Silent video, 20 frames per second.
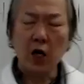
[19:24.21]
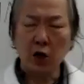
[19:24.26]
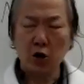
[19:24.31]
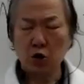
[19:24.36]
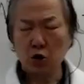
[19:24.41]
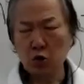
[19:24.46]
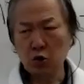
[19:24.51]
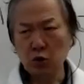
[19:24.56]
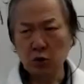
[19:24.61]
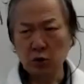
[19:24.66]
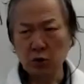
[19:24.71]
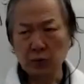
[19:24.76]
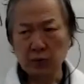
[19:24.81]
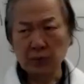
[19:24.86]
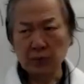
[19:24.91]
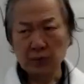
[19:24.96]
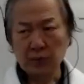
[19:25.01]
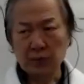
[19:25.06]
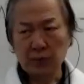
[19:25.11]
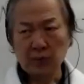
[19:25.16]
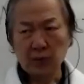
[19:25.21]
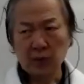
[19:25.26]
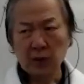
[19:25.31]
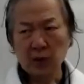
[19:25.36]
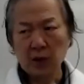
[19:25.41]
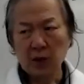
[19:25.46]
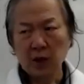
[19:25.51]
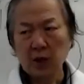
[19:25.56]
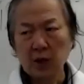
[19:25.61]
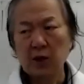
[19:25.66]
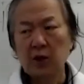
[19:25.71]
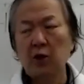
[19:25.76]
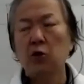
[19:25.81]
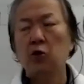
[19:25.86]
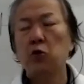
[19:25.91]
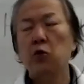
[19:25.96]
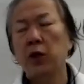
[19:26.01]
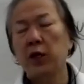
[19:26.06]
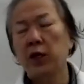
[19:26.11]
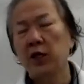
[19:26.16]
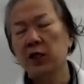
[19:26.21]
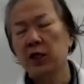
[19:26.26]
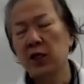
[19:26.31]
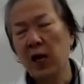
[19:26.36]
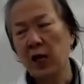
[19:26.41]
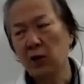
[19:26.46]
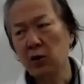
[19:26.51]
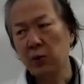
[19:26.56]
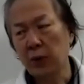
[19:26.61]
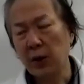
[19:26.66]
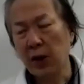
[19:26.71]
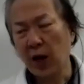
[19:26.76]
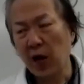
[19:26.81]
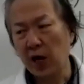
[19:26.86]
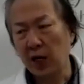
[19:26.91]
assume you release the H+,